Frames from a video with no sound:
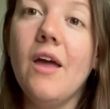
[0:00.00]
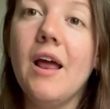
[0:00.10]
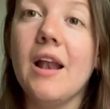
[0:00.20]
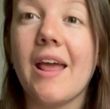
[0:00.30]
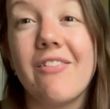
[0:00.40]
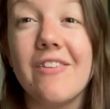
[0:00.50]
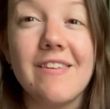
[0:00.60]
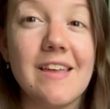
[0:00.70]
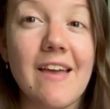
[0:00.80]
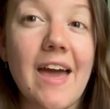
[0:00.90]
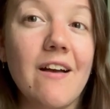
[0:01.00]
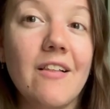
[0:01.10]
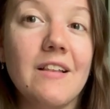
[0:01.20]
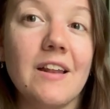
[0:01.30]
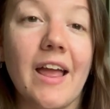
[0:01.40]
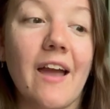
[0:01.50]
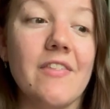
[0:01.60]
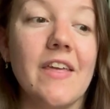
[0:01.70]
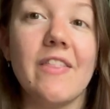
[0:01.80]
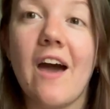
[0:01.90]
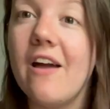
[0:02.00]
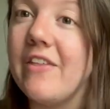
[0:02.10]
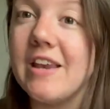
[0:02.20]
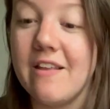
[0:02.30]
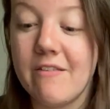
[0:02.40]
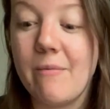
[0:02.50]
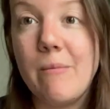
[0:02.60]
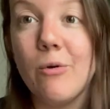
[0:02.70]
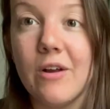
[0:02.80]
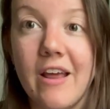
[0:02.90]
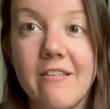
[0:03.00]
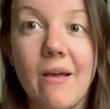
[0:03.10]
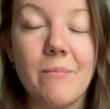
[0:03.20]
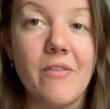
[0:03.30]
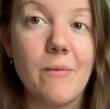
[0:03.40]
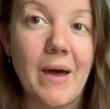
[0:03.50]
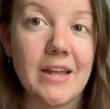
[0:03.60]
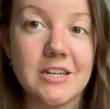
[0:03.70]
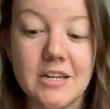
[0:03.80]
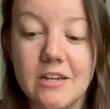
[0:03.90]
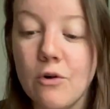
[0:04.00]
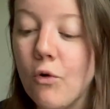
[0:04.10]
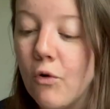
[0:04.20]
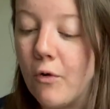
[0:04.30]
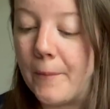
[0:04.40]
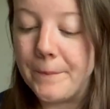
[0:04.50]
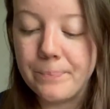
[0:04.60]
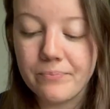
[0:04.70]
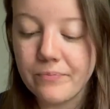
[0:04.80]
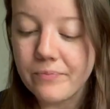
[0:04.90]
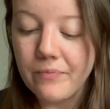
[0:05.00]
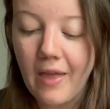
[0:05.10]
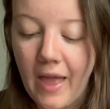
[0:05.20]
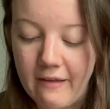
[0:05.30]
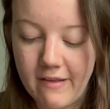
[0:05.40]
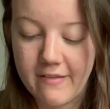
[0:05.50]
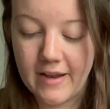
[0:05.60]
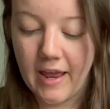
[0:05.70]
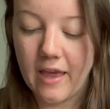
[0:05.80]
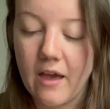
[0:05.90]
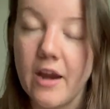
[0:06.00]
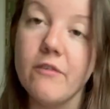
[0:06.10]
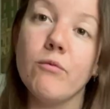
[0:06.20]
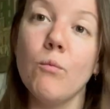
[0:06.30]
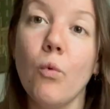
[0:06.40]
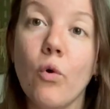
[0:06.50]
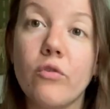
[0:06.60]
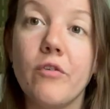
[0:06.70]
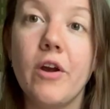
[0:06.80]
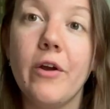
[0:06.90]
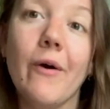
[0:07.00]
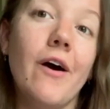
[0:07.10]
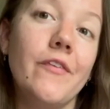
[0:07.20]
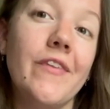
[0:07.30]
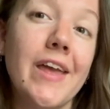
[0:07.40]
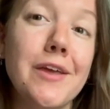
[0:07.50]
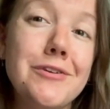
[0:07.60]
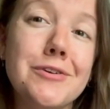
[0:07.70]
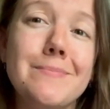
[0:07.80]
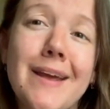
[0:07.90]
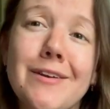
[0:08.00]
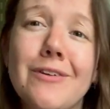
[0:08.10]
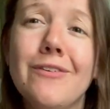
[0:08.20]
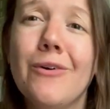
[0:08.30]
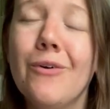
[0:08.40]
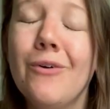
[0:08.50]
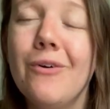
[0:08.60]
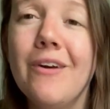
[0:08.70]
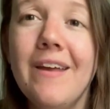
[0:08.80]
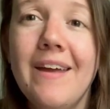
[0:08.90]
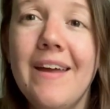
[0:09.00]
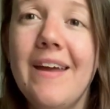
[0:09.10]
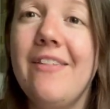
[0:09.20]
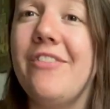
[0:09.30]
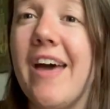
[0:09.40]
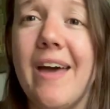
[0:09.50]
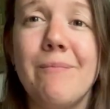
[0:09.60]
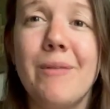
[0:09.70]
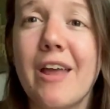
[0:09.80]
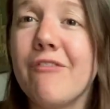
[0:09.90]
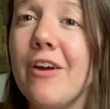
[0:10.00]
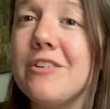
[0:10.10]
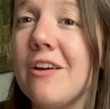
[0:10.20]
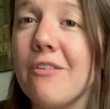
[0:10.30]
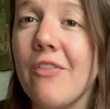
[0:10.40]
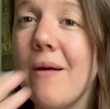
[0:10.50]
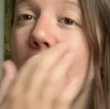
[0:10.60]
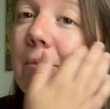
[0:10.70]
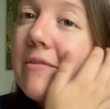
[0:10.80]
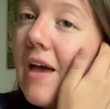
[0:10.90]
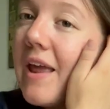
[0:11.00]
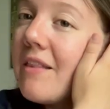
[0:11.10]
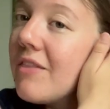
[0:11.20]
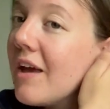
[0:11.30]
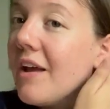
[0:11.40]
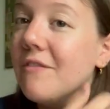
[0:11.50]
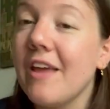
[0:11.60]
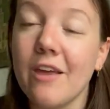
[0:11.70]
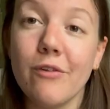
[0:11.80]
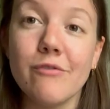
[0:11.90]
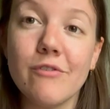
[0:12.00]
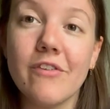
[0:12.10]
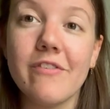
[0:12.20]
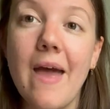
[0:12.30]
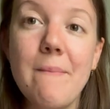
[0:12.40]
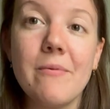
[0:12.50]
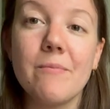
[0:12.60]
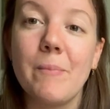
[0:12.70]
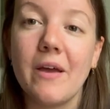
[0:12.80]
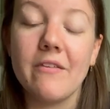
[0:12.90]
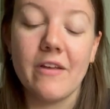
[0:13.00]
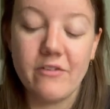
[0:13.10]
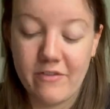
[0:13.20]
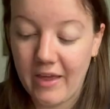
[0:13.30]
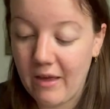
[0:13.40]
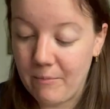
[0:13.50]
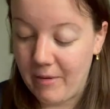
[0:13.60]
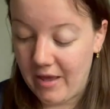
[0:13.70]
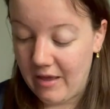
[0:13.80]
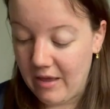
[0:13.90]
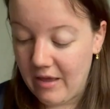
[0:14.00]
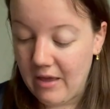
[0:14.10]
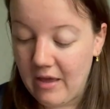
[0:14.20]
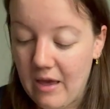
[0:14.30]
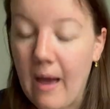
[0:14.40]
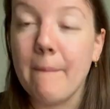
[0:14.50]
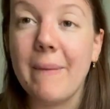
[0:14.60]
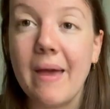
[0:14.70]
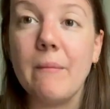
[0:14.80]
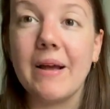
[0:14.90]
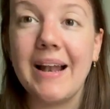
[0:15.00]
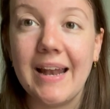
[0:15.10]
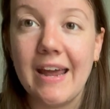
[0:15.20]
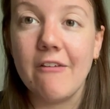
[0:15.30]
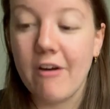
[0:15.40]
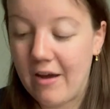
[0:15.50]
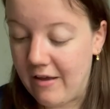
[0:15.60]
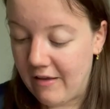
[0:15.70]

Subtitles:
like the detail. Like I think that either needs to be more close-ups in the pattern, or as I said, like a kind of walkthrough on their YouTube channel or their like photos on their website that kind of take you through the steps, because I just think it would be a bit clearer.